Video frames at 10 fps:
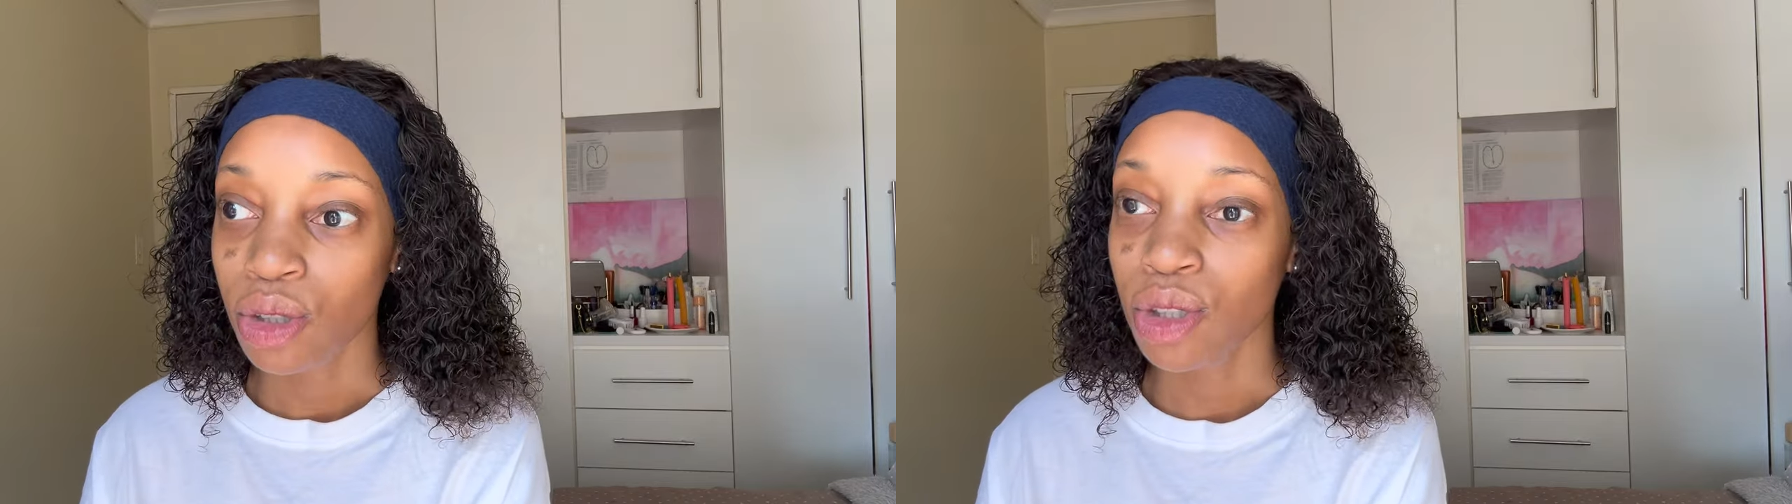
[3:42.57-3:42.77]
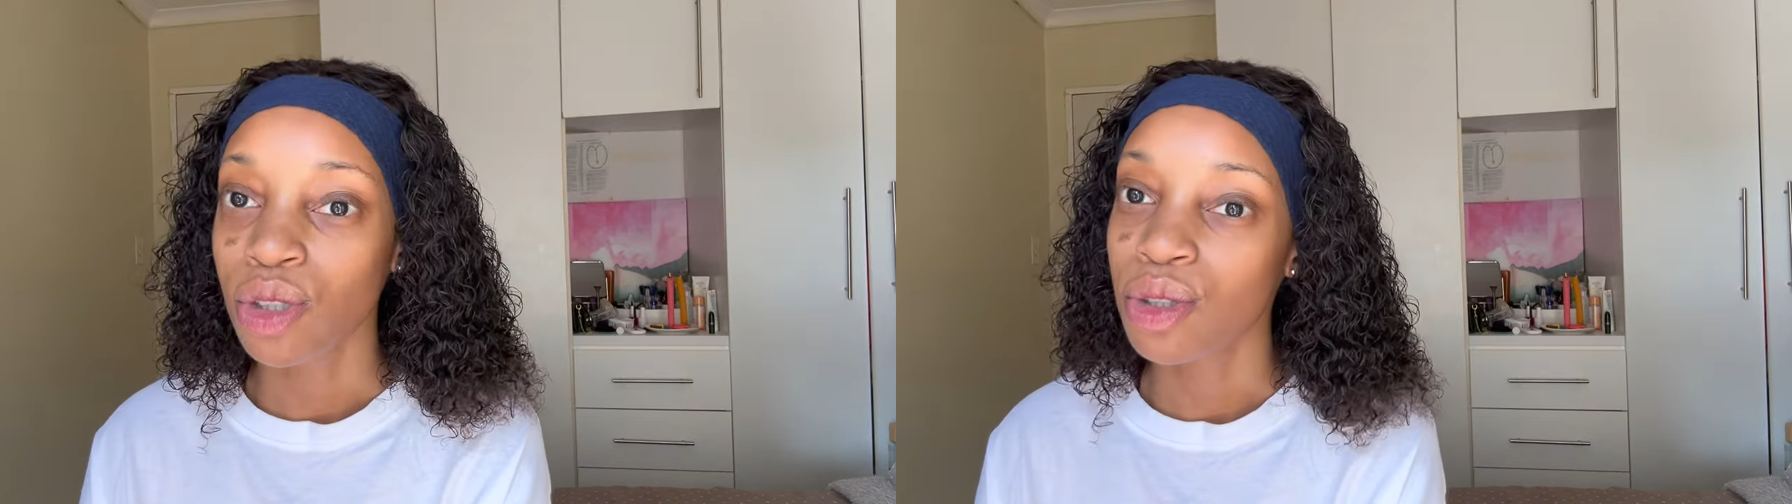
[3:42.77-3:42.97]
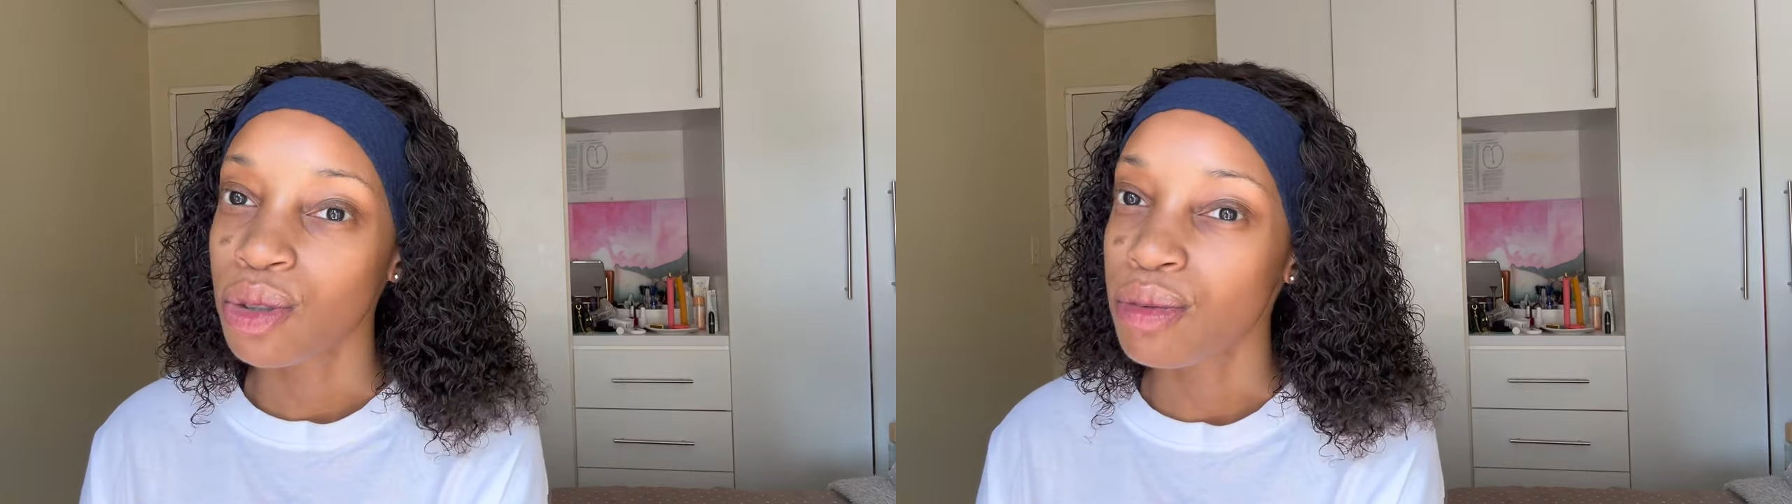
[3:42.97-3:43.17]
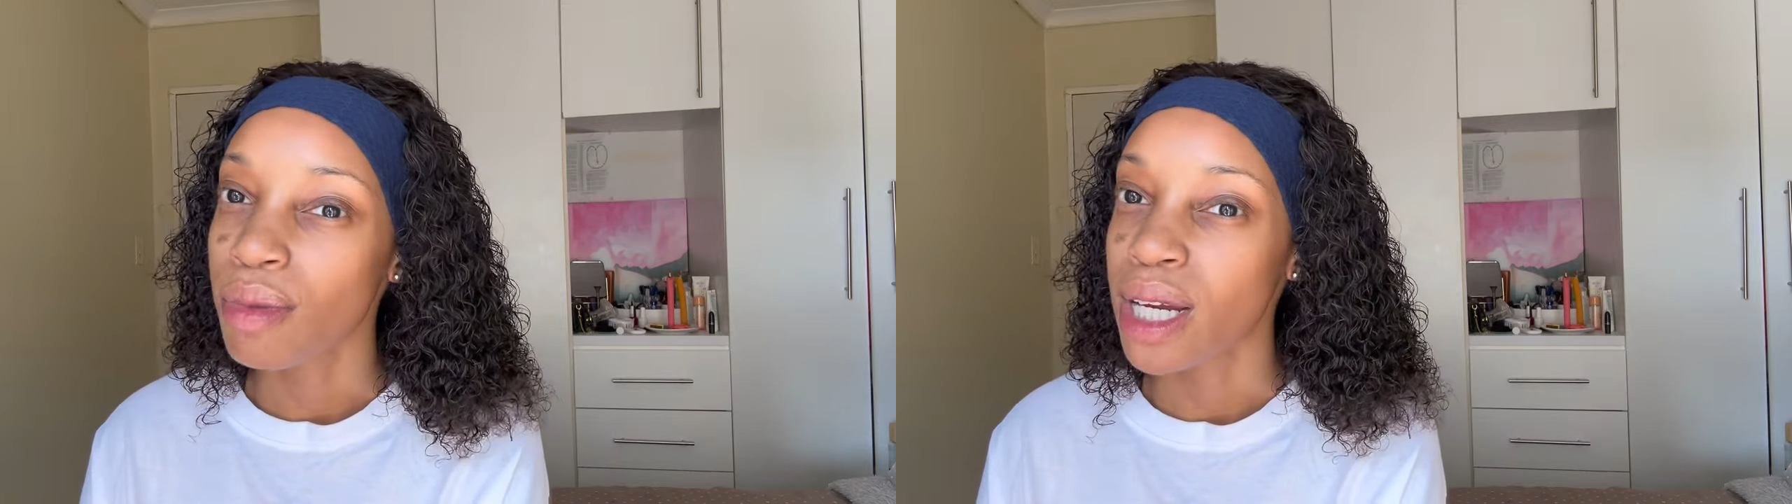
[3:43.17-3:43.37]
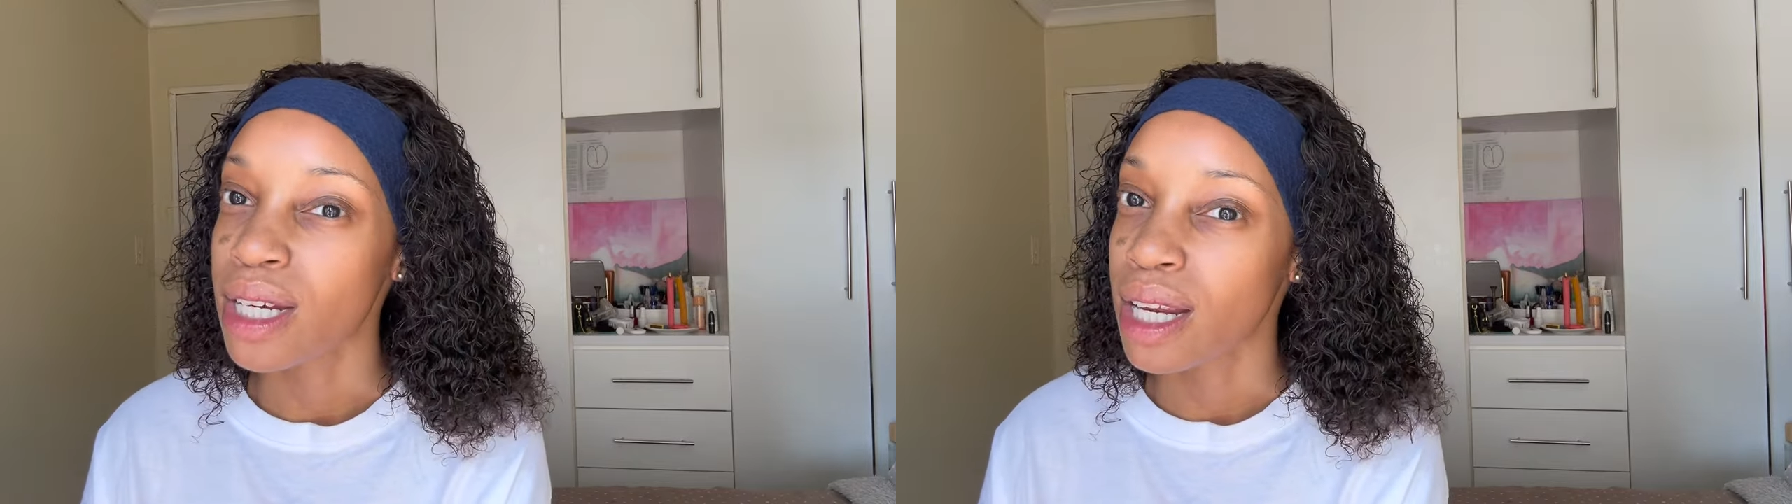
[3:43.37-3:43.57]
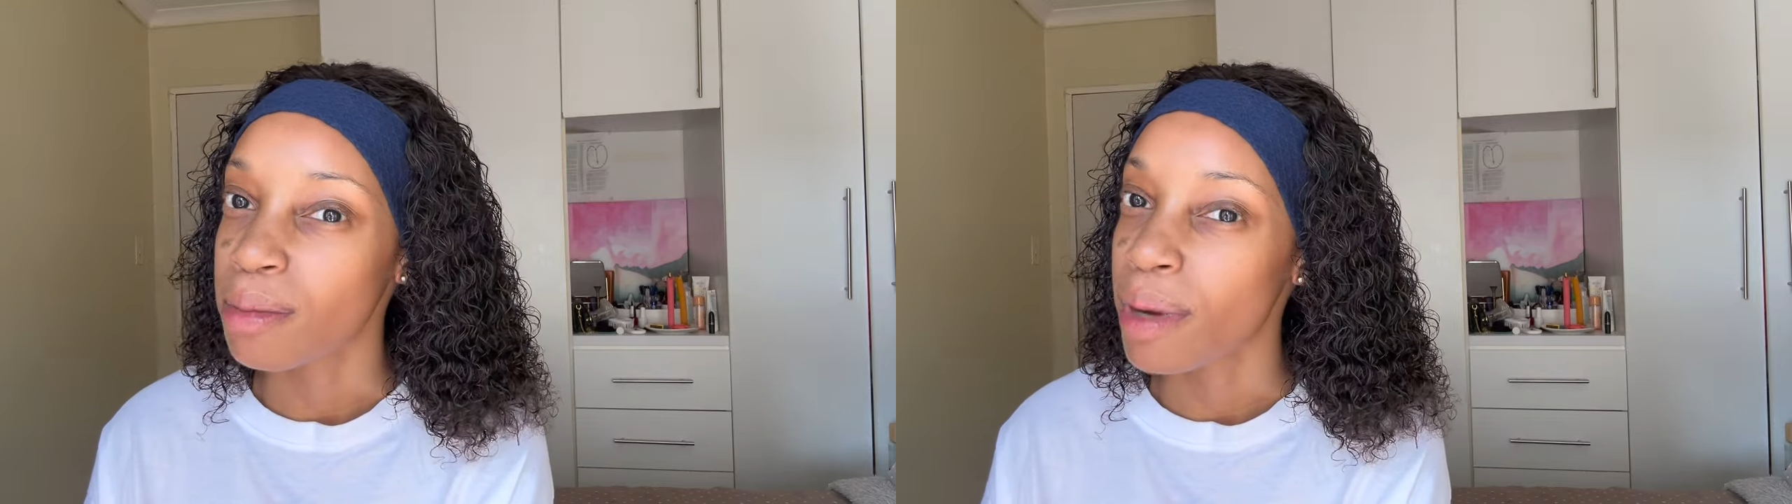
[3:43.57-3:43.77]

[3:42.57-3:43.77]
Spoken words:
to shoot my net